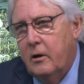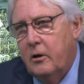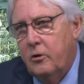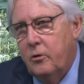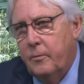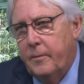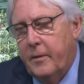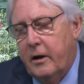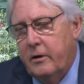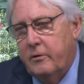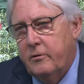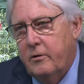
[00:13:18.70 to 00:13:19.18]

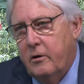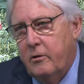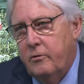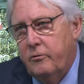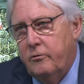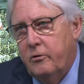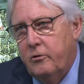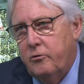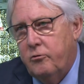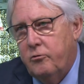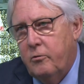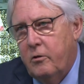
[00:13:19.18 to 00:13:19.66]
humanitarian
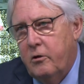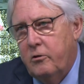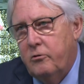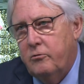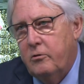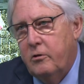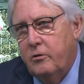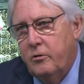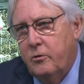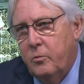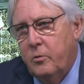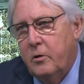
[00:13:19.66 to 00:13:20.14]
situation
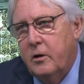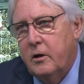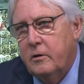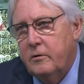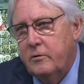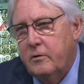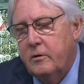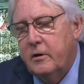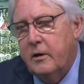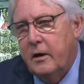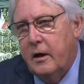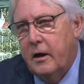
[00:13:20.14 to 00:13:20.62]
in the world
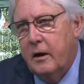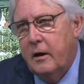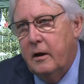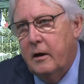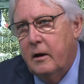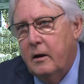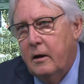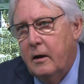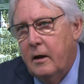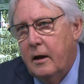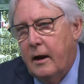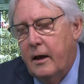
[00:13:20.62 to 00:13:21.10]
today,
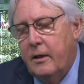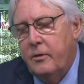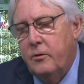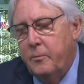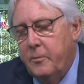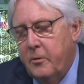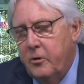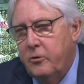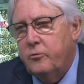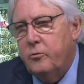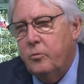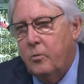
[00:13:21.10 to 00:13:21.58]
and the
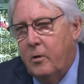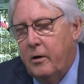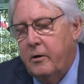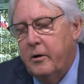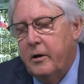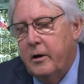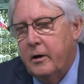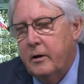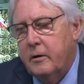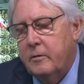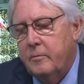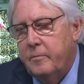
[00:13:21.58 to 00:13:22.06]
most
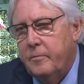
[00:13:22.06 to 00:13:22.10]
worrying.